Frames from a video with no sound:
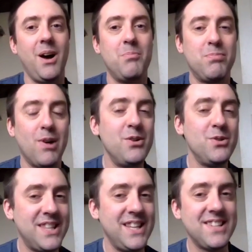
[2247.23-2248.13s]
I'll
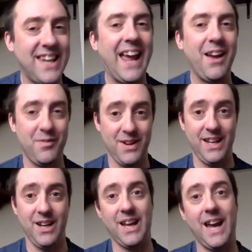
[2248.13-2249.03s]
broach this
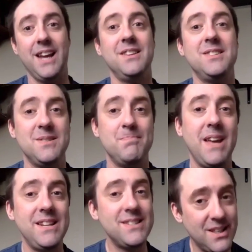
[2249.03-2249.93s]
carefully, okay? And this
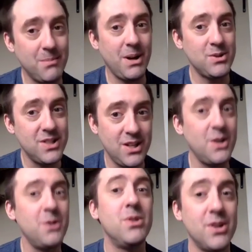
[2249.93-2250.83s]
is meant in the
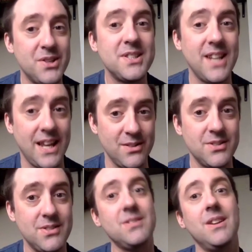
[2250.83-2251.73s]
most humorous
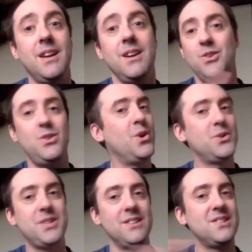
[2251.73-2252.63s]
sense,
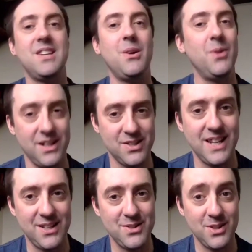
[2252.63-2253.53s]
not in a
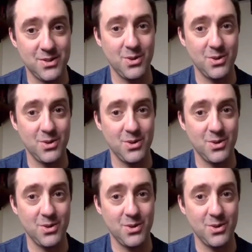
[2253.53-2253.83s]
serious sense